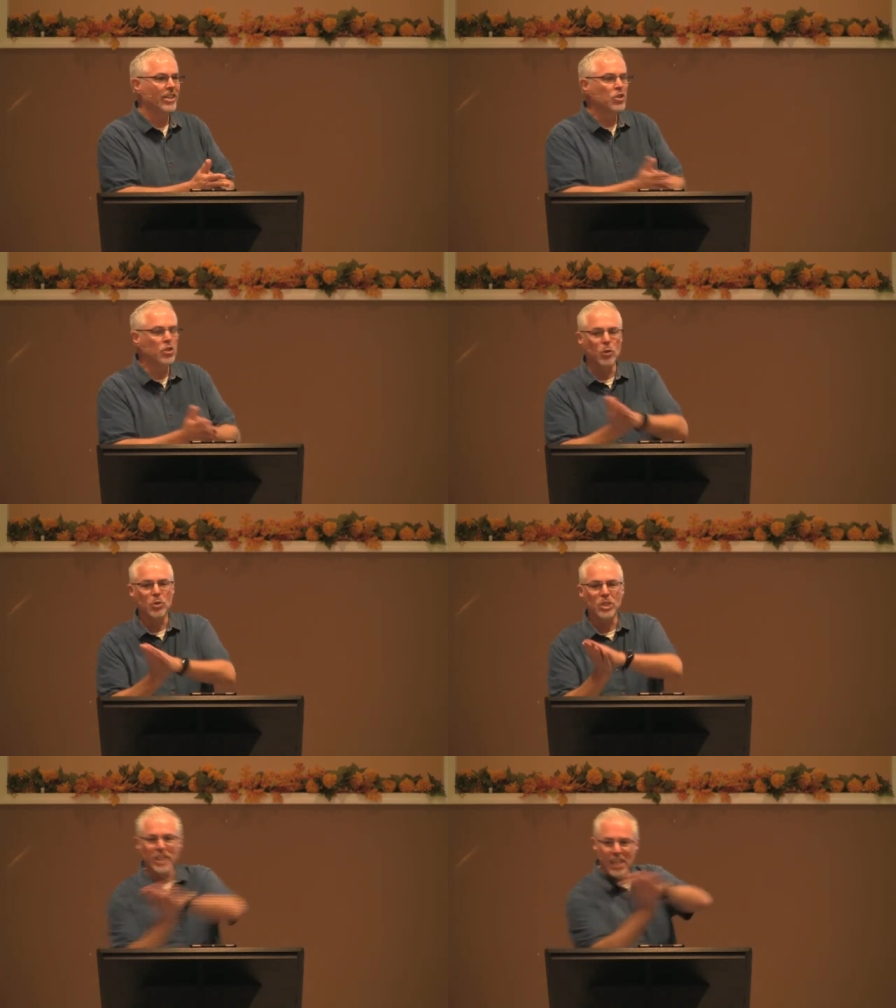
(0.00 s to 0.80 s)
So you
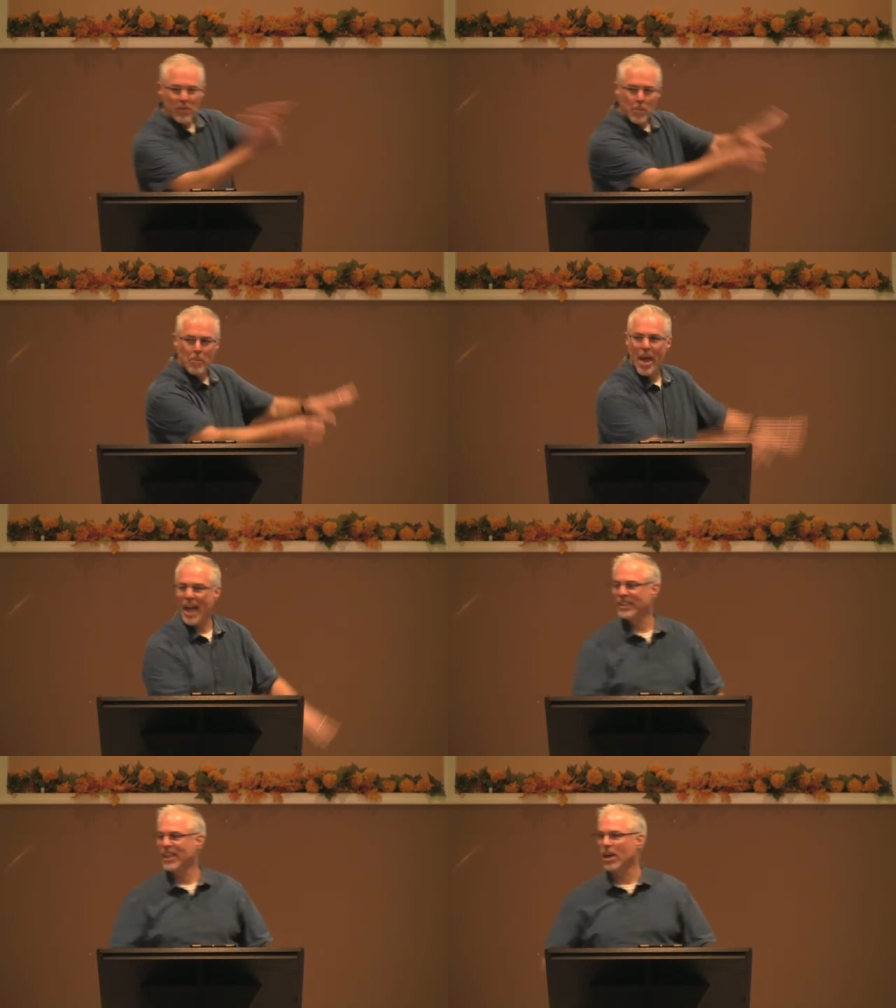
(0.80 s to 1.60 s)
leave it
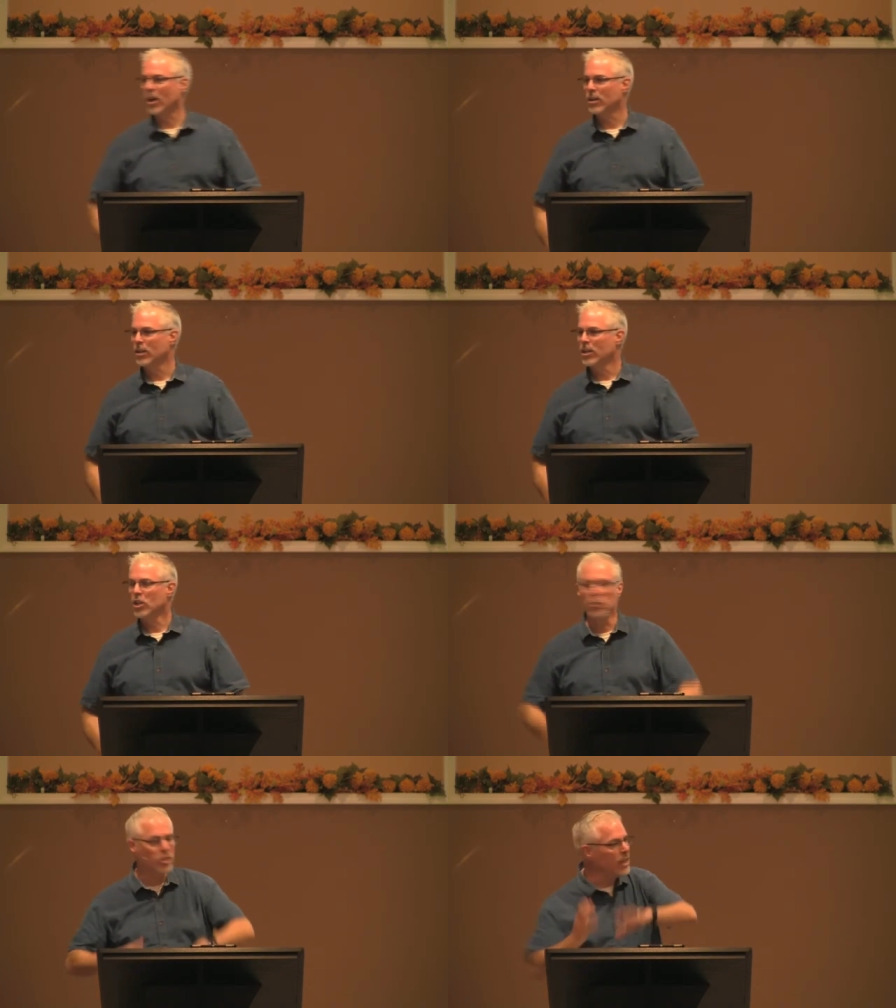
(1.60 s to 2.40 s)
back there.
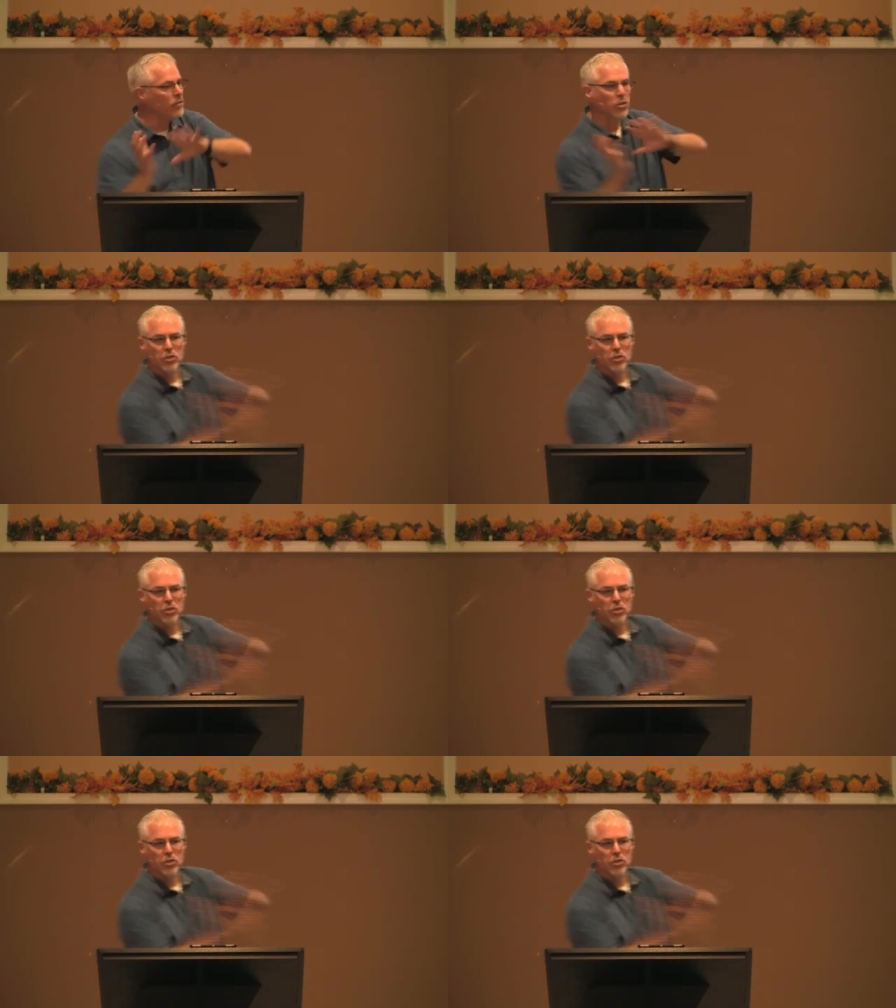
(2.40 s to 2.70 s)
You leave your